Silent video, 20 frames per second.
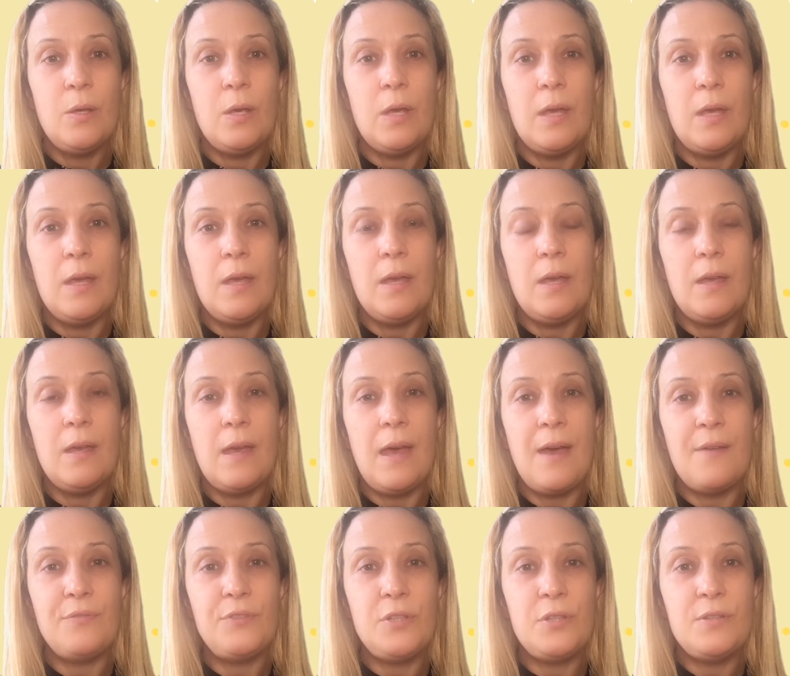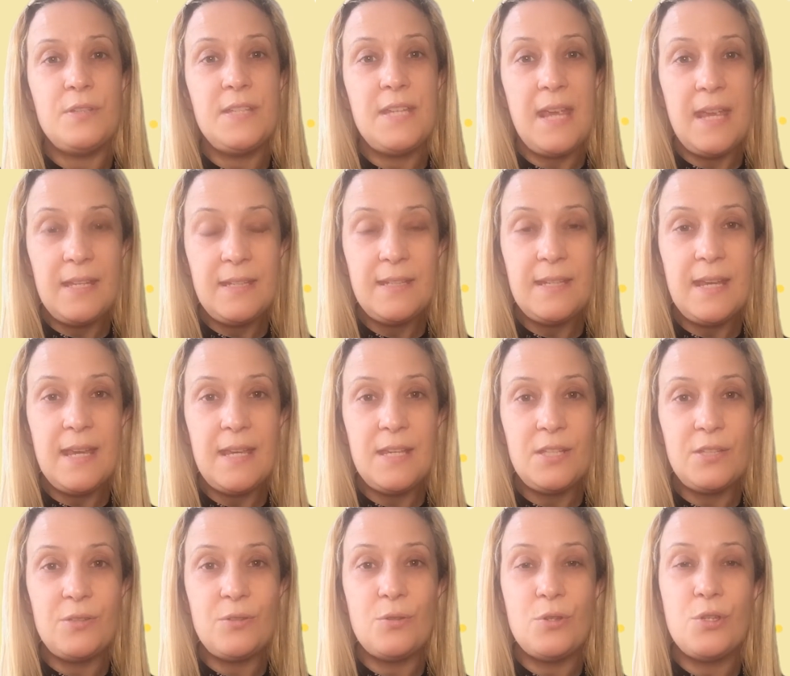after 10 days
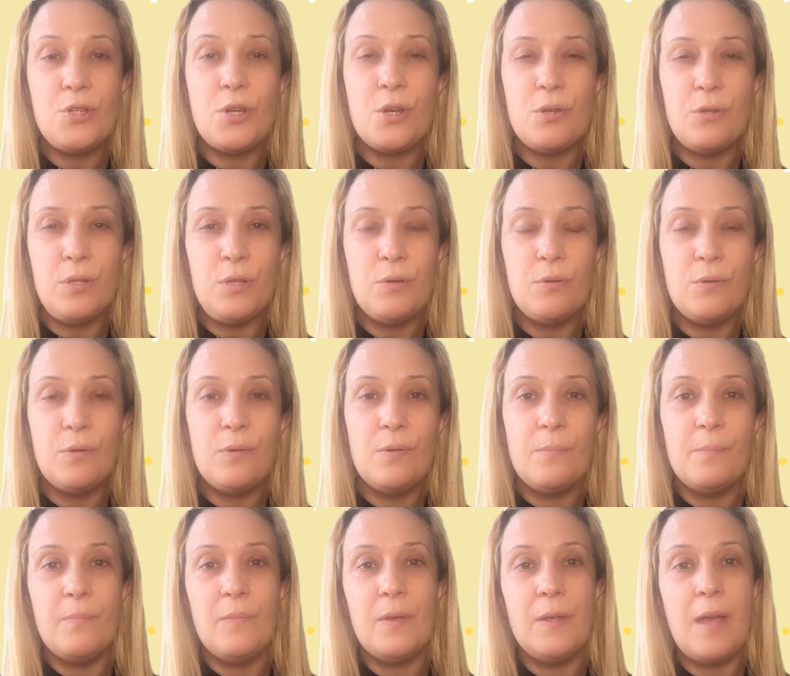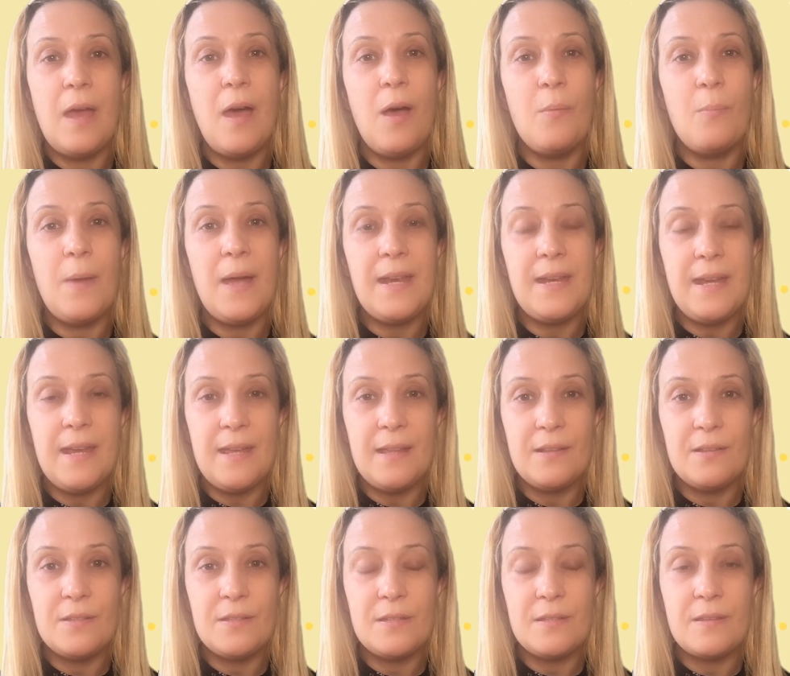to show you how my
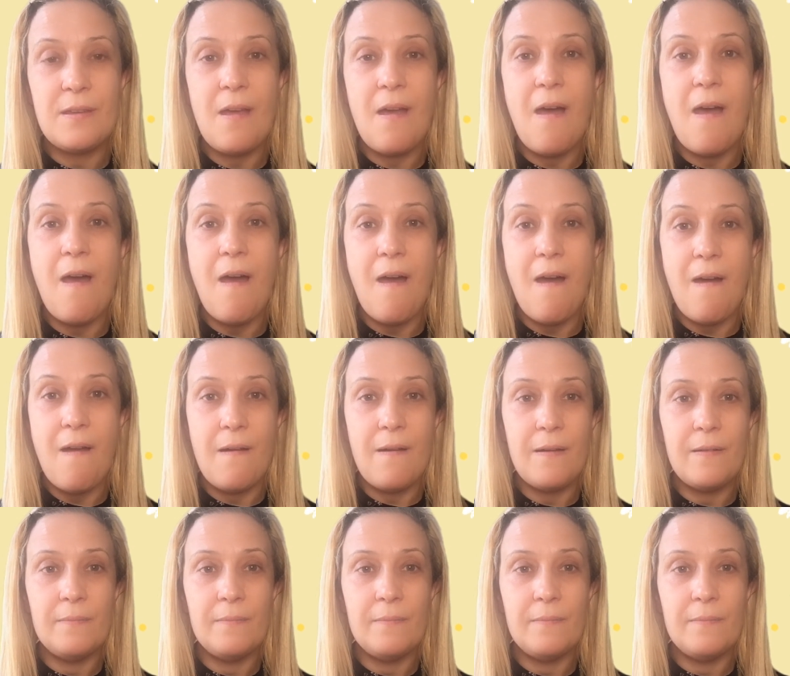nails are.